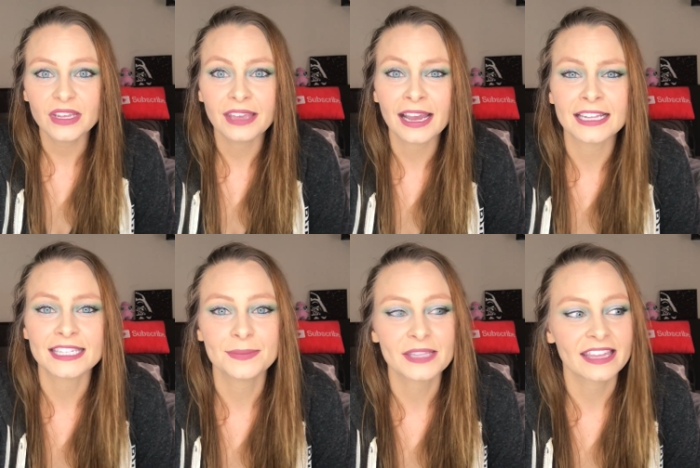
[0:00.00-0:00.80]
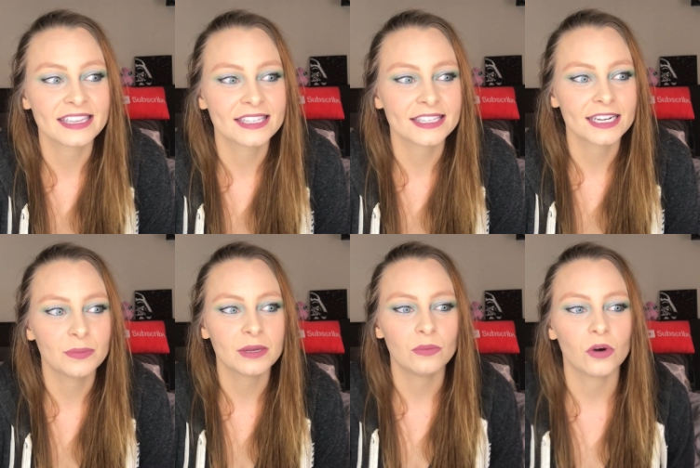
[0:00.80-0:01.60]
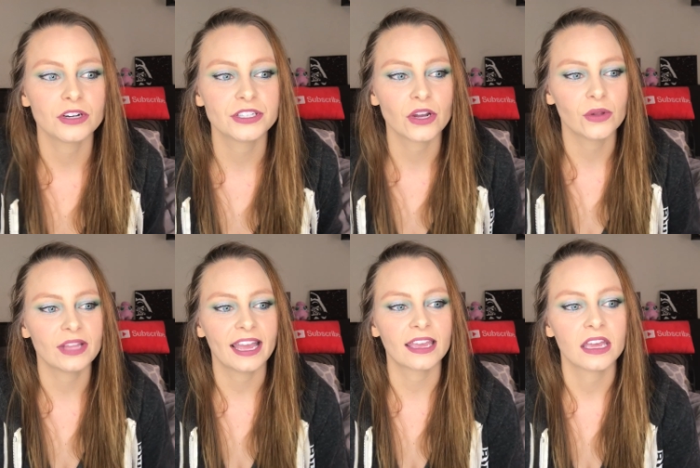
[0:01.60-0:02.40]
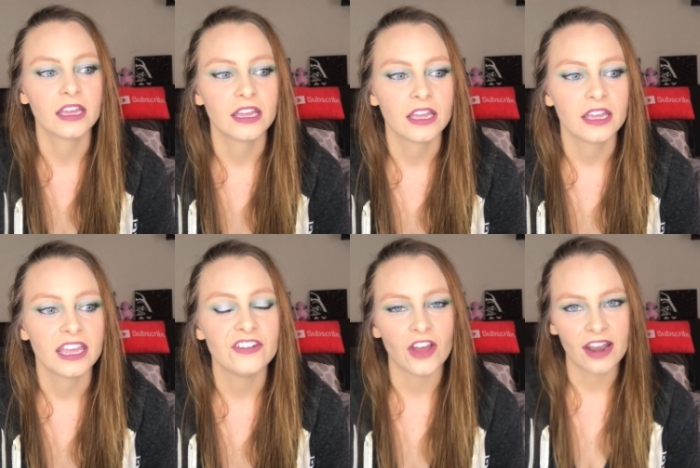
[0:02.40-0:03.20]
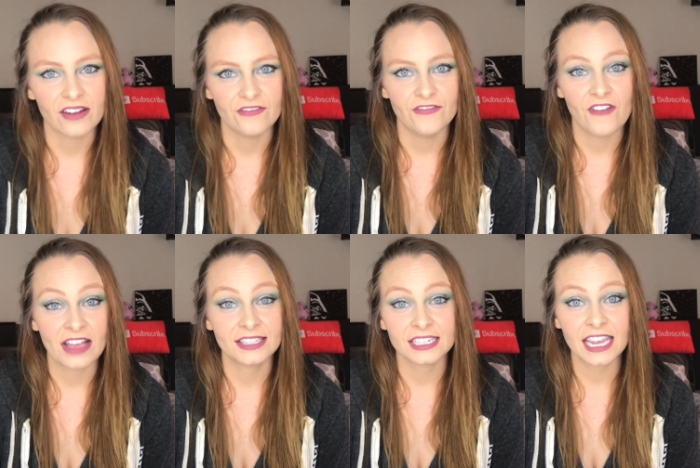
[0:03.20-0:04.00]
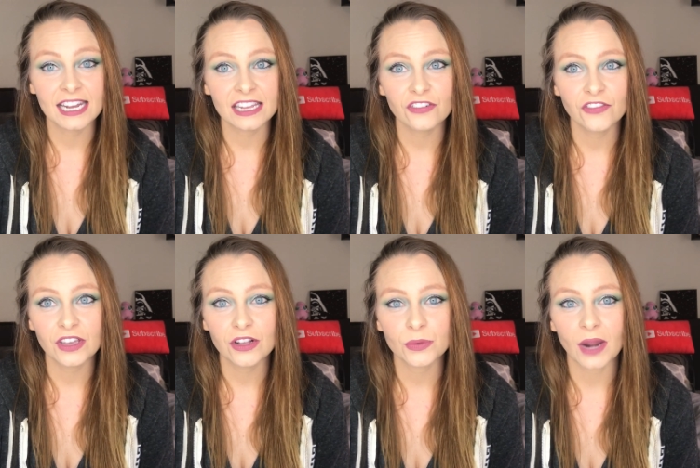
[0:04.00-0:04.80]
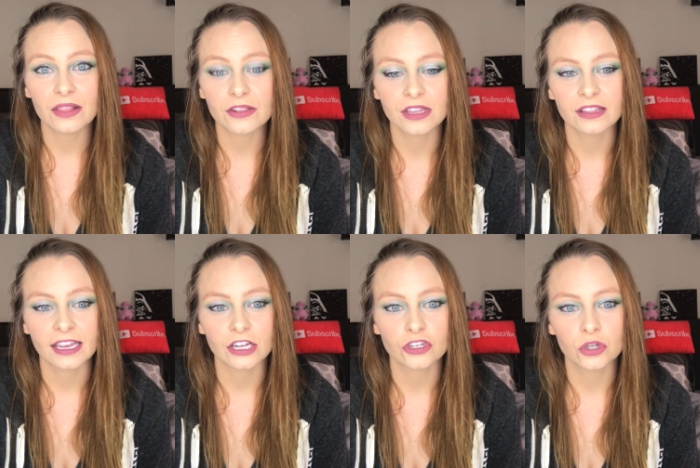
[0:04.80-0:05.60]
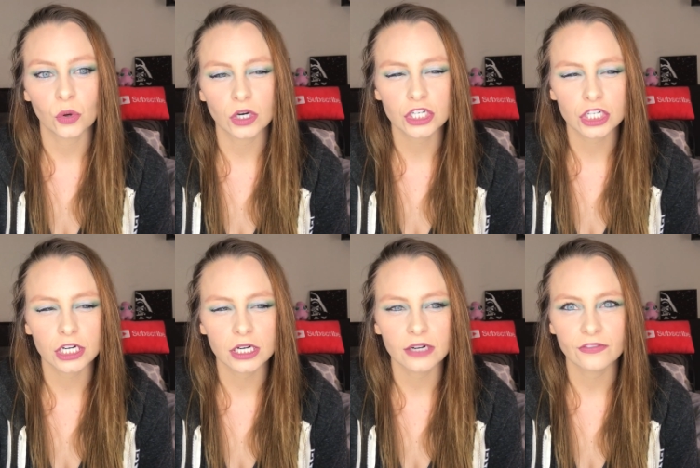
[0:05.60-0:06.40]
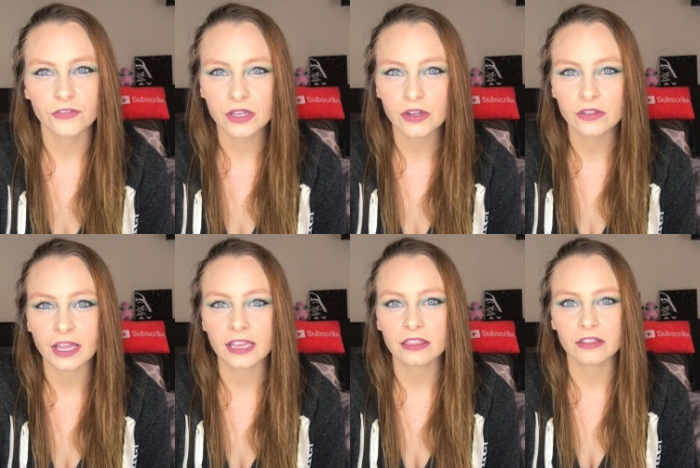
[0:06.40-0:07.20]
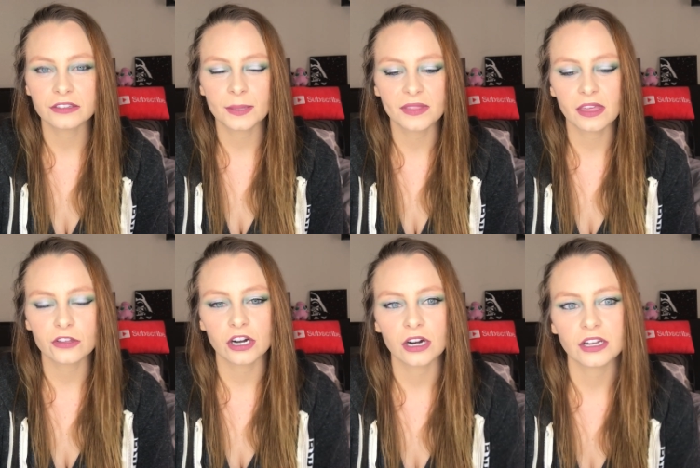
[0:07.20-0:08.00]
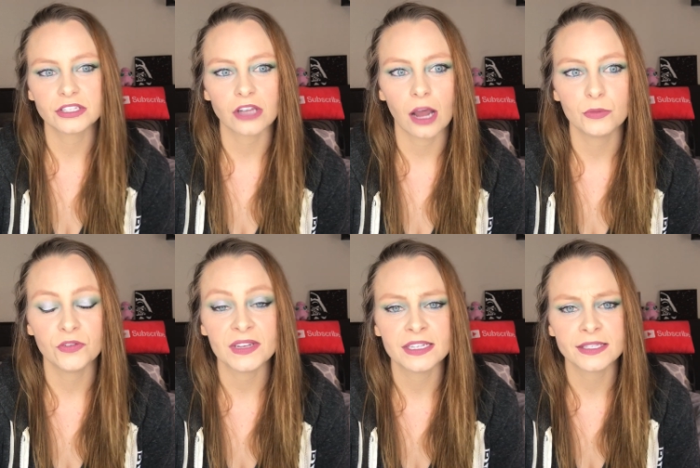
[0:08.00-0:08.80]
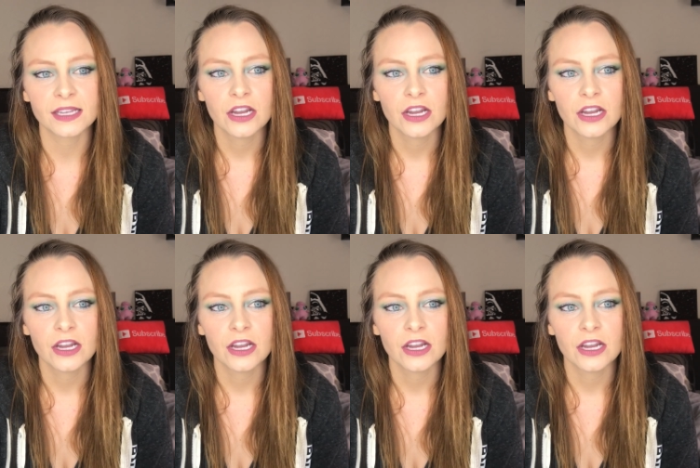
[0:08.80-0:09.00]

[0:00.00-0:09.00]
yeah, it seems like this is gonna be more so like in an investigating feel rather than like a torture feel. Like some of the other Saw movies